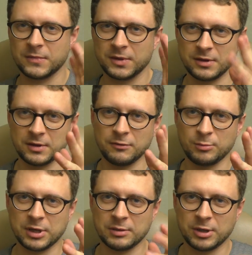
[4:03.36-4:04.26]
never
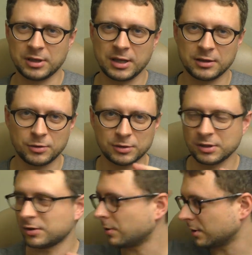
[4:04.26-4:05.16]
mind, my cat got a
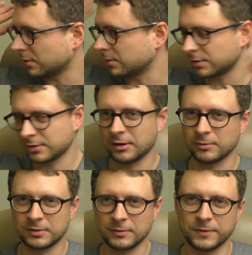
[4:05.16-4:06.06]
toy and got
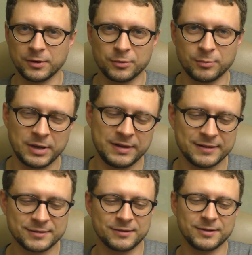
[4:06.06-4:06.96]
out of the room,
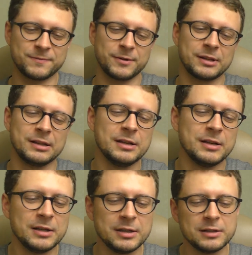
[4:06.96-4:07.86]
it's, it's fine.
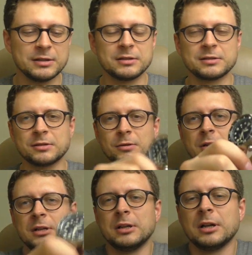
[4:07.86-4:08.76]
So,
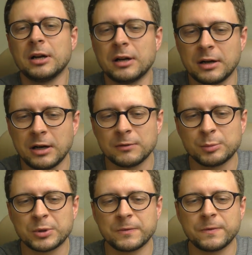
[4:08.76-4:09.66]
uh, I would
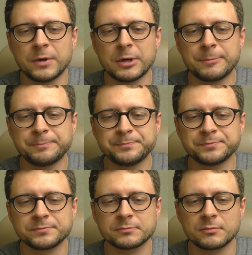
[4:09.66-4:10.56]
prefer
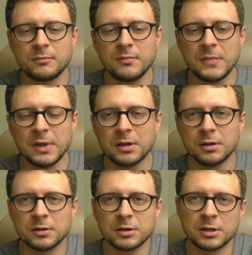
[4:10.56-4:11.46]

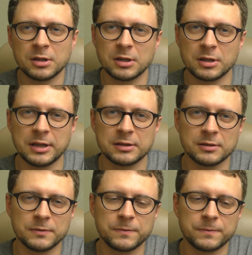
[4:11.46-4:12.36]
it that
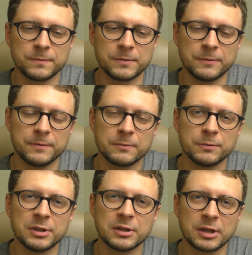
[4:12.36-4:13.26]
if, if it
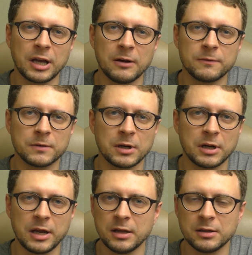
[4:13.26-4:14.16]
wouldn't have
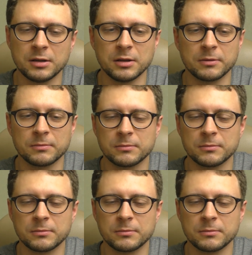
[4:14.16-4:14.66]
any